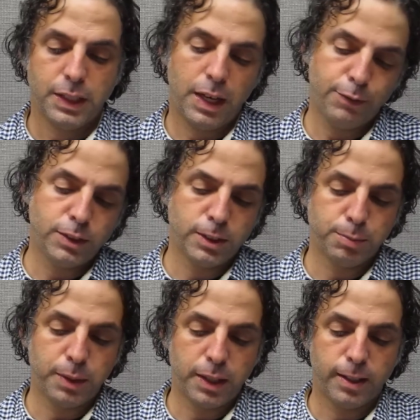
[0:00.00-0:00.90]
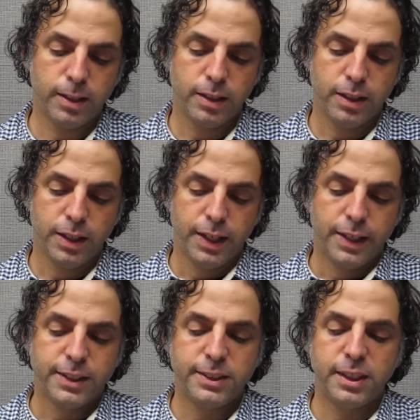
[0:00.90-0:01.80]
After the smile,
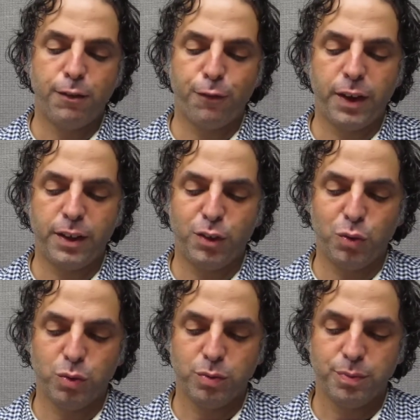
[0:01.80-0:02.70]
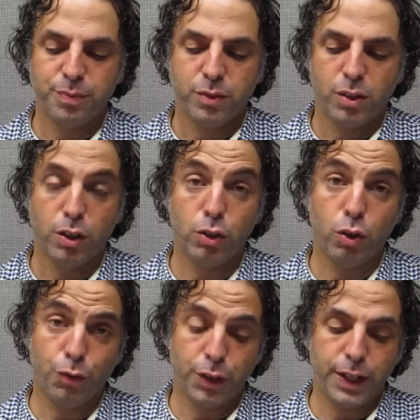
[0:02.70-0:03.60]
she says thank you and
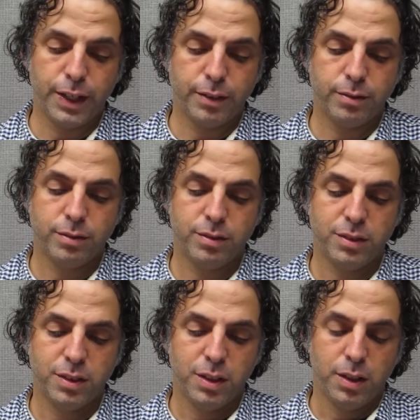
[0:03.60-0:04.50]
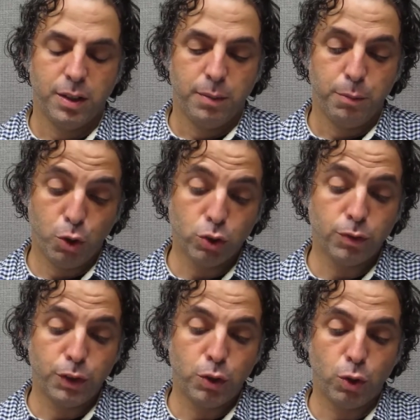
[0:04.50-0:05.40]
cough again. Because of
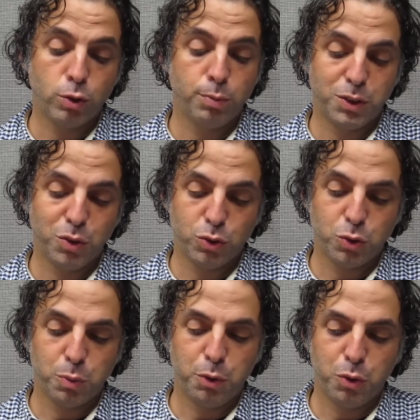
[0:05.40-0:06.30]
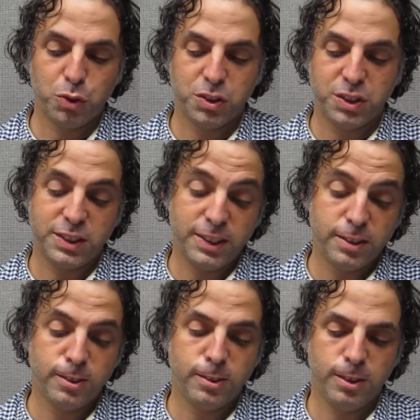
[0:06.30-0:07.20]
the cold, but also because she's a
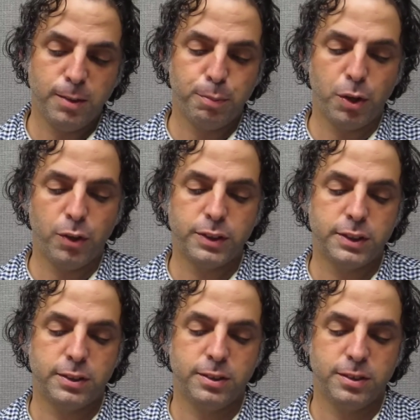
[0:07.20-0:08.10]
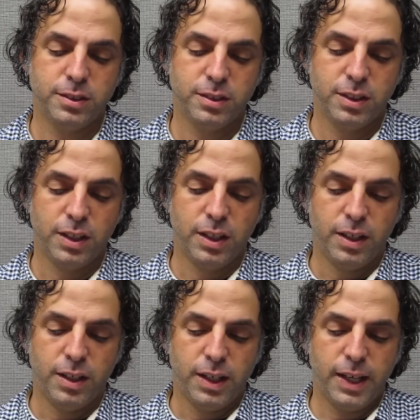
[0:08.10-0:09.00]
little embarrassed.
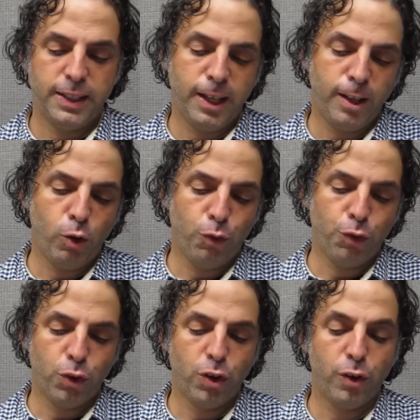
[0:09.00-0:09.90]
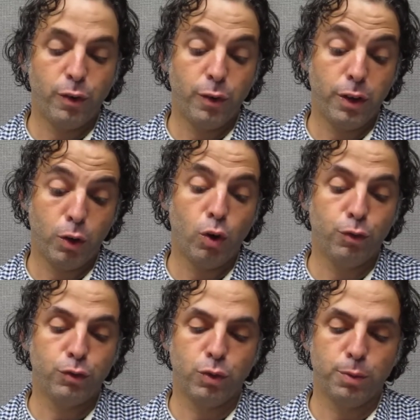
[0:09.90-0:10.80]
And I'll offer her a
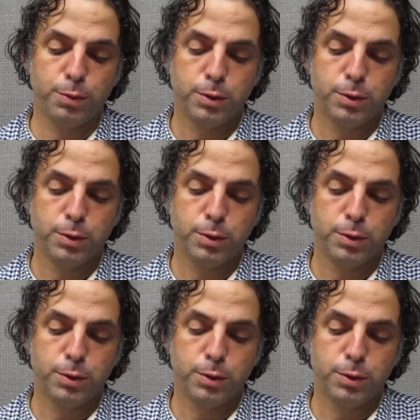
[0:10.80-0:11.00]
cough drop.